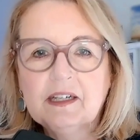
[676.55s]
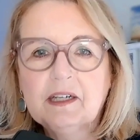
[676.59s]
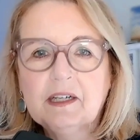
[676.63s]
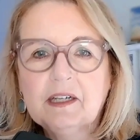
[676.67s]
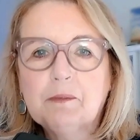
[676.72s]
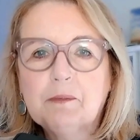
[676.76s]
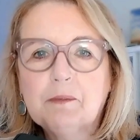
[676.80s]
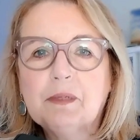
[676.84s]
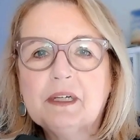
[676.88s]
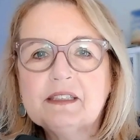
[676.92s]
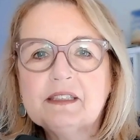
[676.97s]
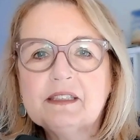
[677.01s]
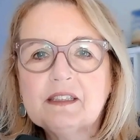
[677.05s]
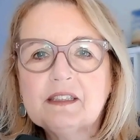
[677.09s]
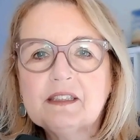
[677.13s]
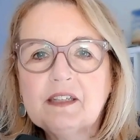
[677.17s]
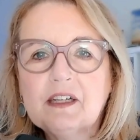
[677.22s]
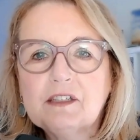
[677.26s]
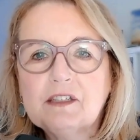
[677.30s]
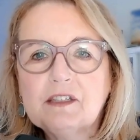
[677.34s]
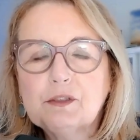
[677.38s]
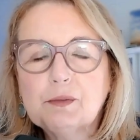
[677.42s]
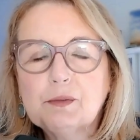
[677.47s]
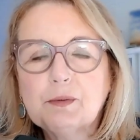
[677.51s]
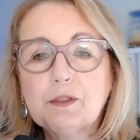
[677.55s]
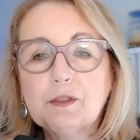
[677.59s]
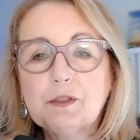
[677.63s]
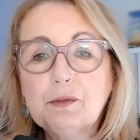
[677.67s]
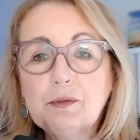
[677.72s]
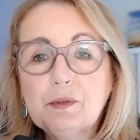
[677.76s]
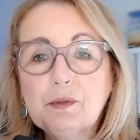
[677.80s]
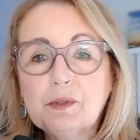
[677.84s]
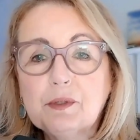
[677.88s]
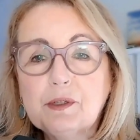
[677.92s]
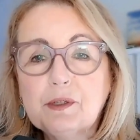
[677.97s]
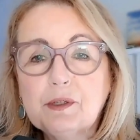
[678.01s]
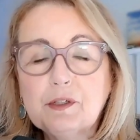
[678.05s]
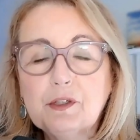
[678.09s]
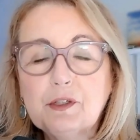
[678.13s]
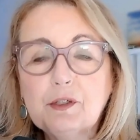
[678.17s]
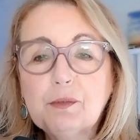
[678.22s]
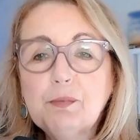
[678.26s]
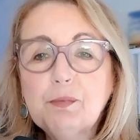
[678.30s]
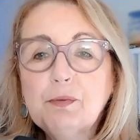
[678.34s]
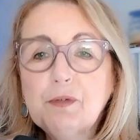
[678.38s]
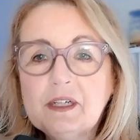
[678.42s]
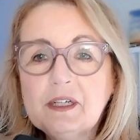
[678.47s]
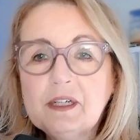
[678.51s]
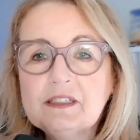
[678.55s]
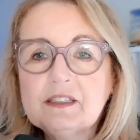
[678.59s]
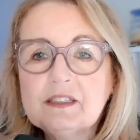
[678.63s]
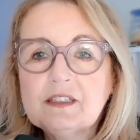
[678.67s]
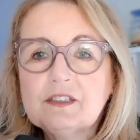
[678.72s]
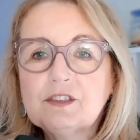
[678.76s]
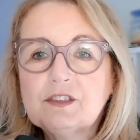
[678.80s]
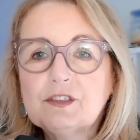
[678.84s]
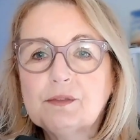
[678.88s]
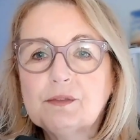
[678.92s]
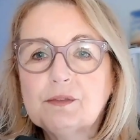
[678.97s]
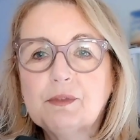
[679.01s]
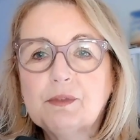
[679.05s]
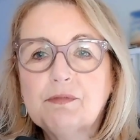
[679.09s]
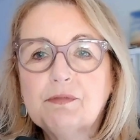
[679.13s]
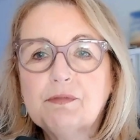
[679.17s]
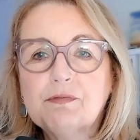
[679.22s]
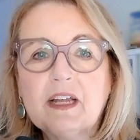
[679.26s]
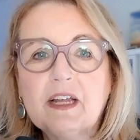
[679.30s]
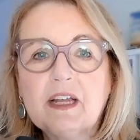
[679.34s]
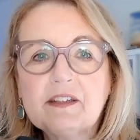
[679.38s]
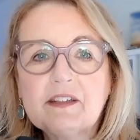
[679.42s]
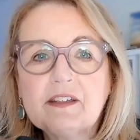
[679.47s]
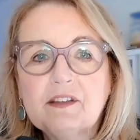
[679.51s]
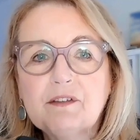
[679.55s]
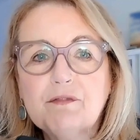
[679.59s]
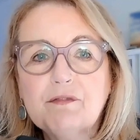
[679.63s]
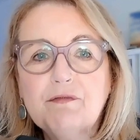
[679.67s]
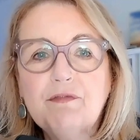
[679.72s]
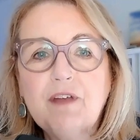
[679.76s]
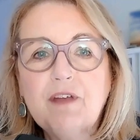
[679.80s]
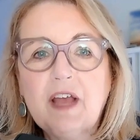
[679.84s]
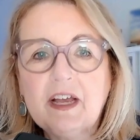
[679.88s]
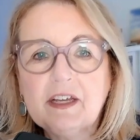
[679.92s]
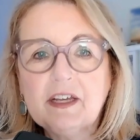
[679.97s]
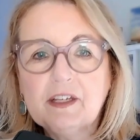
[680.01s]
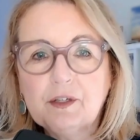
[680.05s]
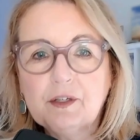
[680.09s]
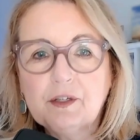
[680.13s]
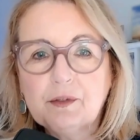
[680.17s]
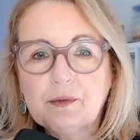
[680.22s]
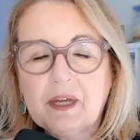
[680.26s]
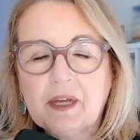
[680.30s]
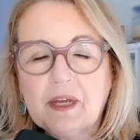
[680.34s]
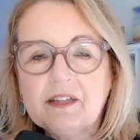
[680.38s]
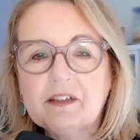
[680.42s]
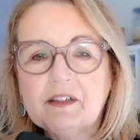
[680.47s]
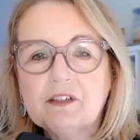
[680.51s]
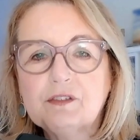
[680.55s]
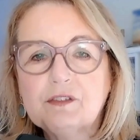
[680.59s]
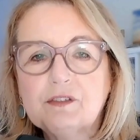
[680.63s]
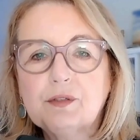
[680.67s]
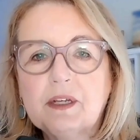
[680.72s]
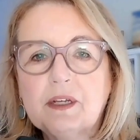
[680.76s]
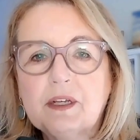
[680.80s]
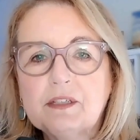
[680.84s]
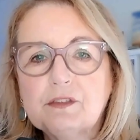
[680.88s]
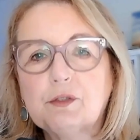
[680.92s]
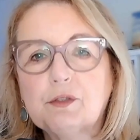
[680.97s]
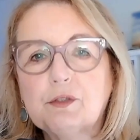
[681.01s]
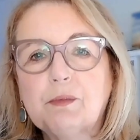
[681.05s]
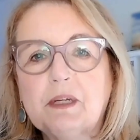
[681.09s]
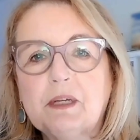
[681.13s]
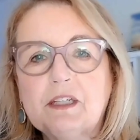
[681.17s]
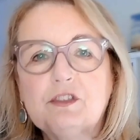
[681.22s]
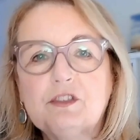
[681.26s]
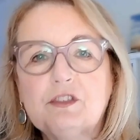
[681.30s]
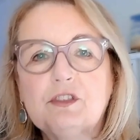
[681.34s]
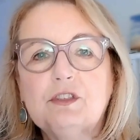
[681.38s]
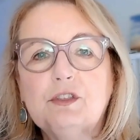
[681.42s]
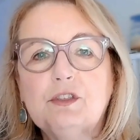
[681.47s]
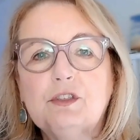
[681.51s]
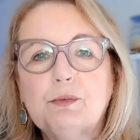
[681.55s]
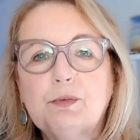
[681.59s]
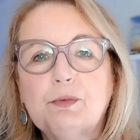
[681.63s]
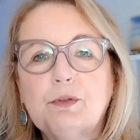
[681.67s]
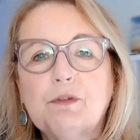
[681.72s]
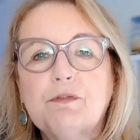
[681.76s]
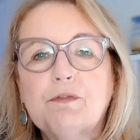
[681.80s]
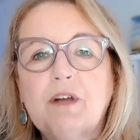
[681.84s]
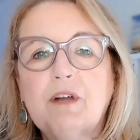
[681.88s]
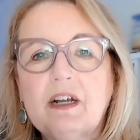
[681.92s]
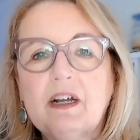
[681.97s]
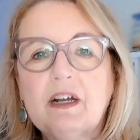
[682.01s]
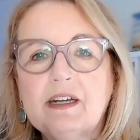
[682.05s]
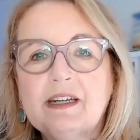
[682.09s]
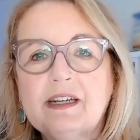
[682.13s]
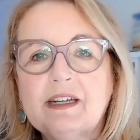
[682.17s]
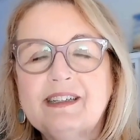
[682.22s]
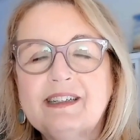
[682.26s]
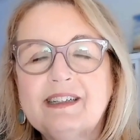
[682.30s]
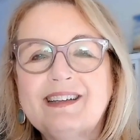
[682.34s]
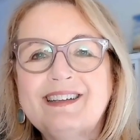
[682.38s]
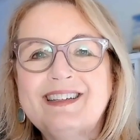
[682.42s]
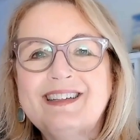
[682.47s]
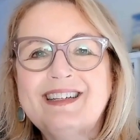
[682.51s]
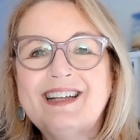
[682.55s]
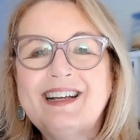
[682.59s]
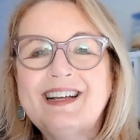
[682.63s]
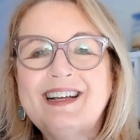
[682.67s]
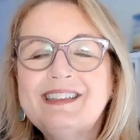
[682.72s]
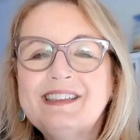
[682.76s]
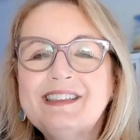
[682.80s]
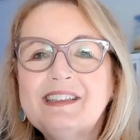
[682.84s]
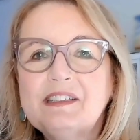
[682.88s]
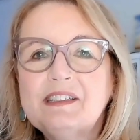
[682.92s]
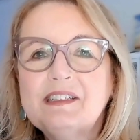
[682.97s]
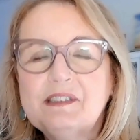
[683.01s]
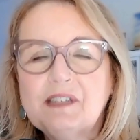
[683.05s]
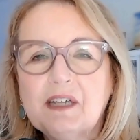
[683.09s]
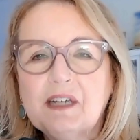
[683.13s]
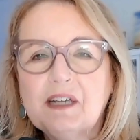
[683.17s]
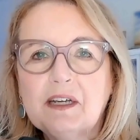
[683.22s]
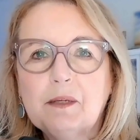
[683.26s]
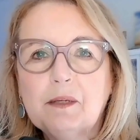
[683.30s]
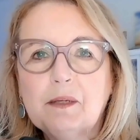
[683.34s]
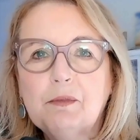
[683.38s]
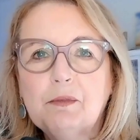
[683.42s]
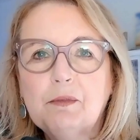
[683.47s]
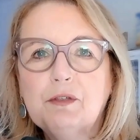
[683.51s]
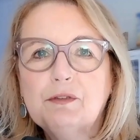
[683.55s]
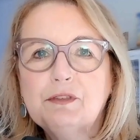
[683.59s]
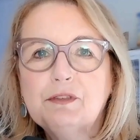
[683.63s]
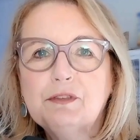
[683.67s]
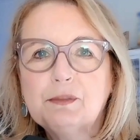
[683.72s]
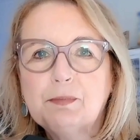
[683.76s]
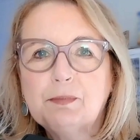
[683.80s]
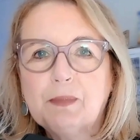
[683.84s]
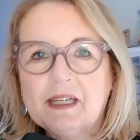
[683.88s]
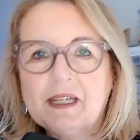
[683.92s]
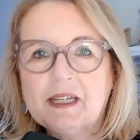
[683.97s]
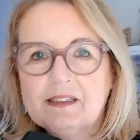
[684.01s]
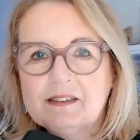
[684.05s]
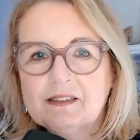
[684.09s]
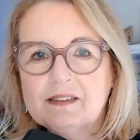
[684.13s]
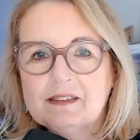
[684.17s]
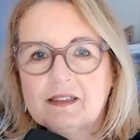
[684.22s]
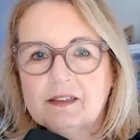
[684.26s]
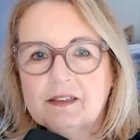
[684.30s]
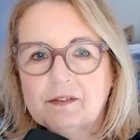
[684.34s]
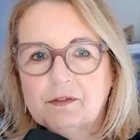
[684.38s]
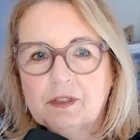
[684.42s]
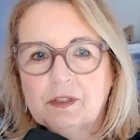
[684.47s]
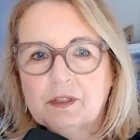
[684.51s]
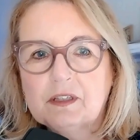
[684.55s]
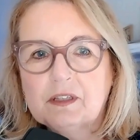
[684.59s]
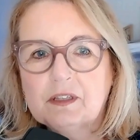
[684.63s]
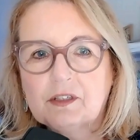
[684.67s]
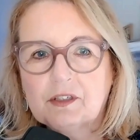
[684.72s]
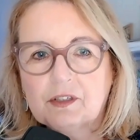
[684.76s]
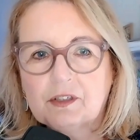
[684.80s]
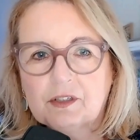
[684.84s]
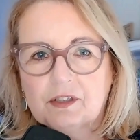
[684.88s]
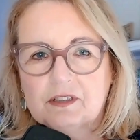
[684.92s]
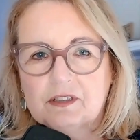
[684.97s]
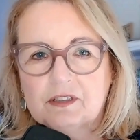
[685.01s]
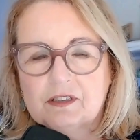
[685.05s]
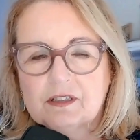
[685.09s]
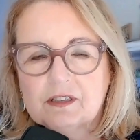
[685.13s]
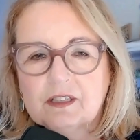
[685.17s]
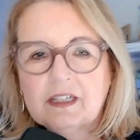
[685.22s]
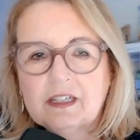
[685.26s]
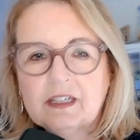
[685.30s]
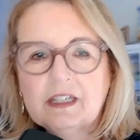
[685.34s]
But as an entrepreneur, your pricing should reflect the value and the transformation you provide, not the time you spend delivering the goods.